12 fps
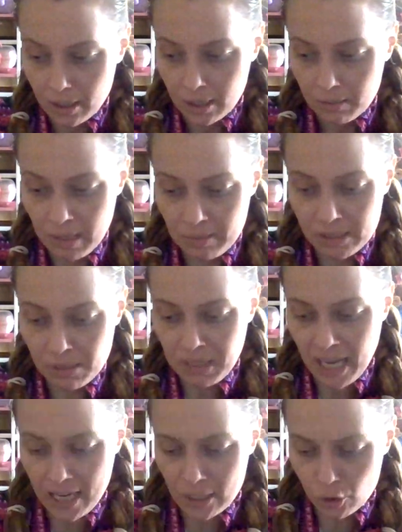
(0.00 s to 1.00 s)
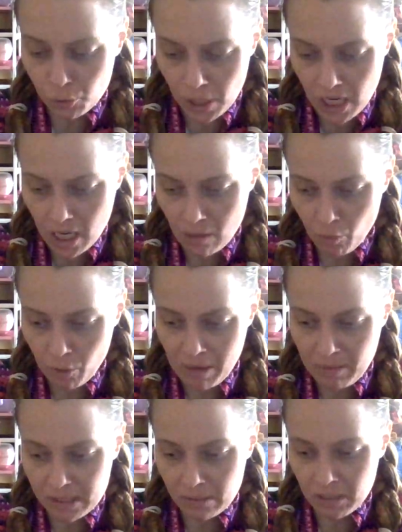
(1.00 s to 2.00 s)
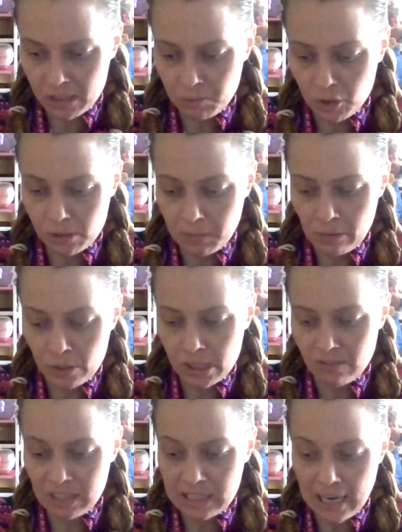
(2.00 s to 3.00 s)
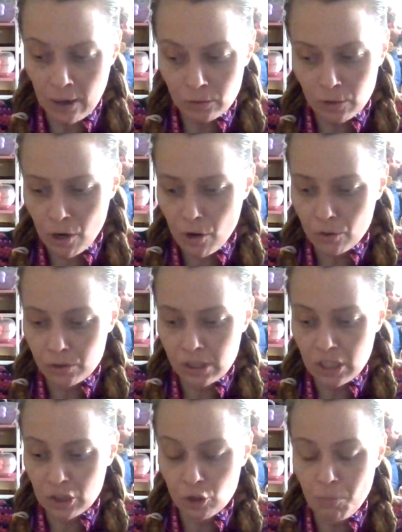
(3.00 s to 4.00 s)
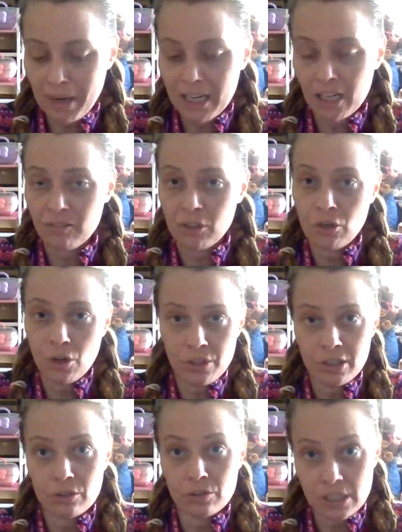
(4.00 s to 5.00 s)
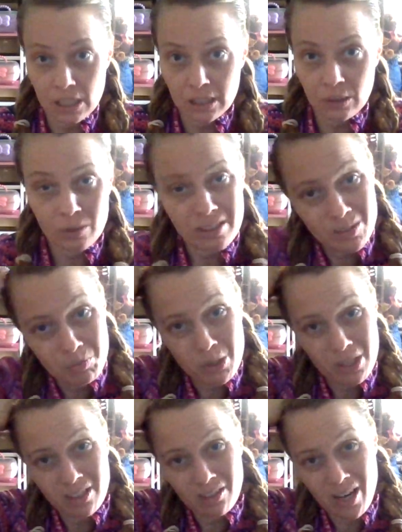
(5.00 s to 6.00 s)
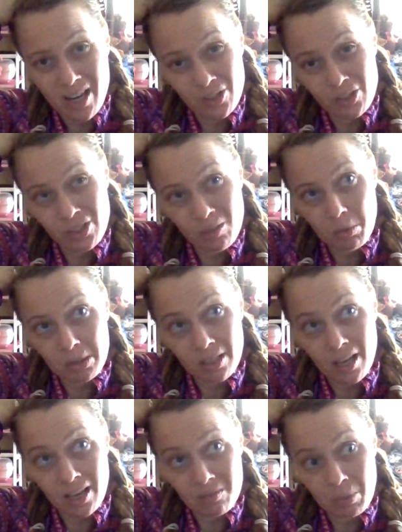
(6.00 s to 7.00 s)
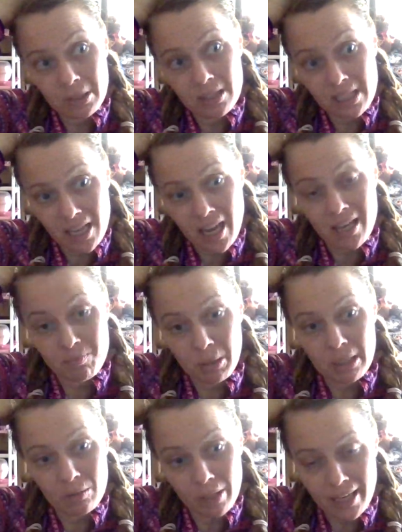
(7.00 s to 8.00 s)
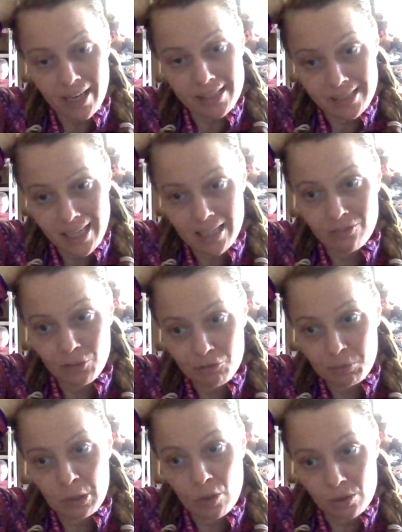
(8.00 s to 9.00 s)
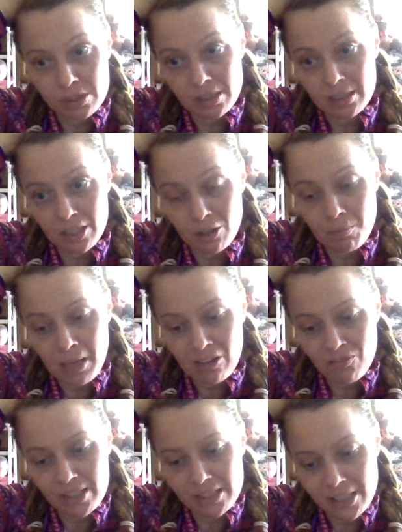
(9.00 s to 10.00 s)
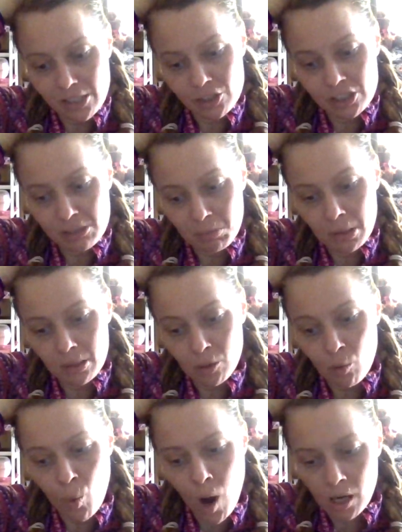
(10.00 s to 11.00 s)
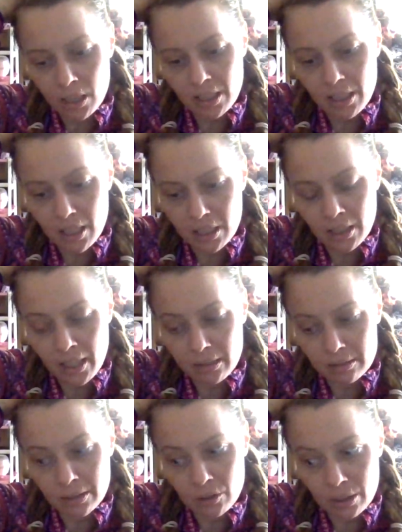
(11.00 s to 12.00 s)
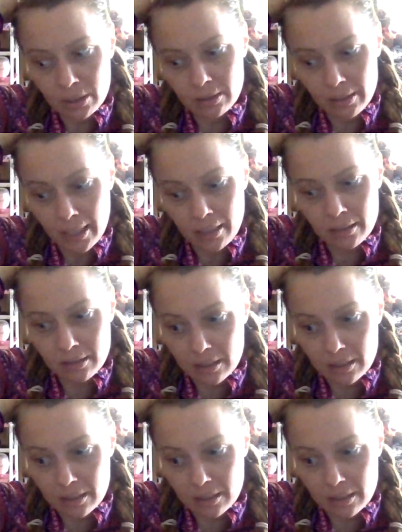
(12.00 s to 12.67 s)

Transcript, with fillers: Maybe somebody had a dream, or maybe somebody's just been receiving downloads, and you might not even know that you're dealing with this particular energy. But that, but the, but like I said, if you've been noticing that your manifestations have been a little wonky and like literally like